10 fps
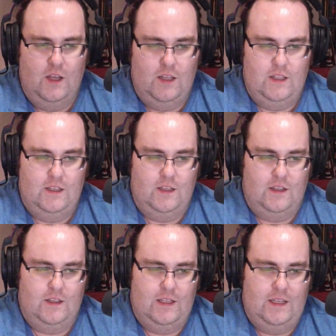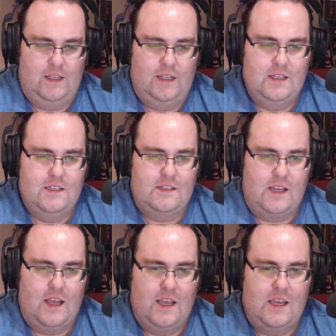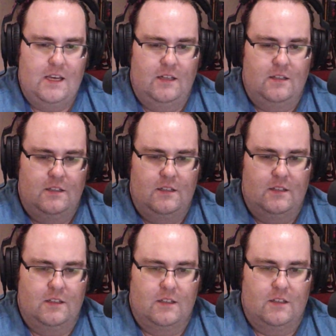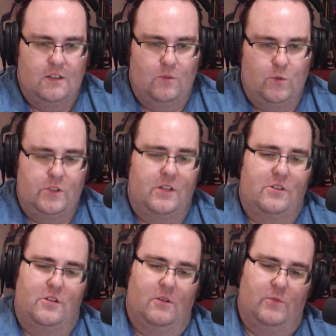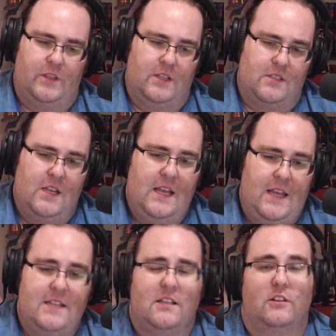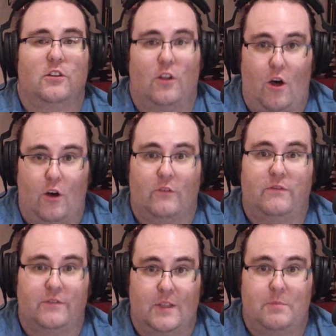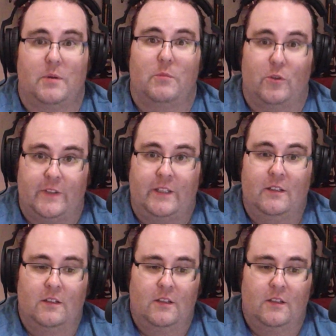It is we're just going to start with this. It's a long flippin' movie.